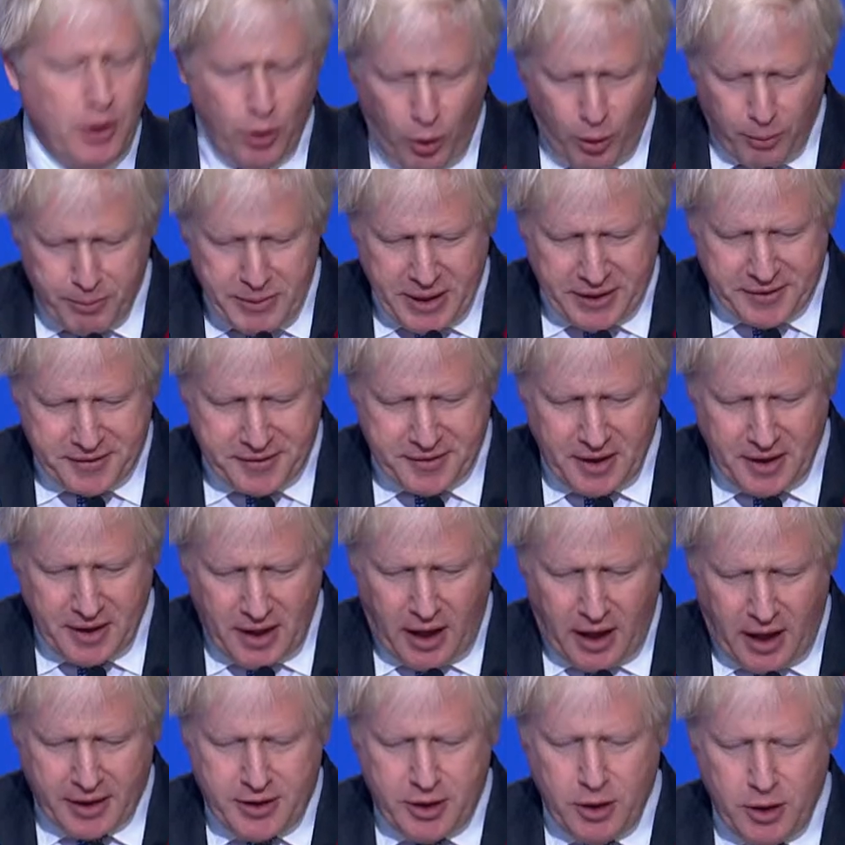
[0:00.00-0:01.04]
or miss
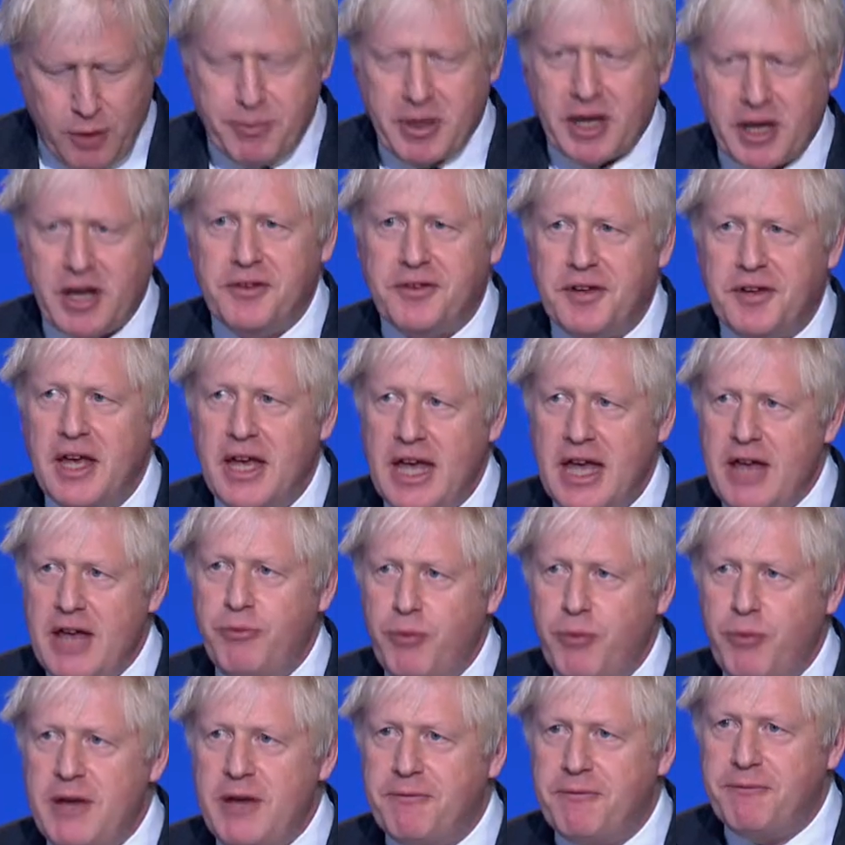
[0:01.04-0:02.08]
our cue, because
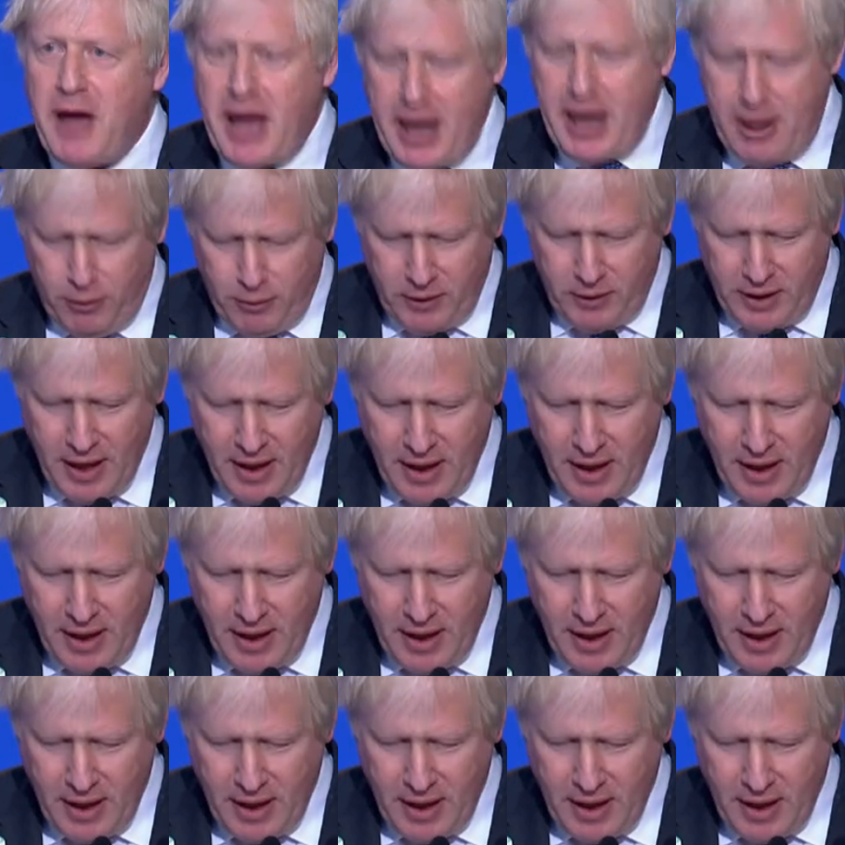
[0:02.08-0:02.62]
if we fail,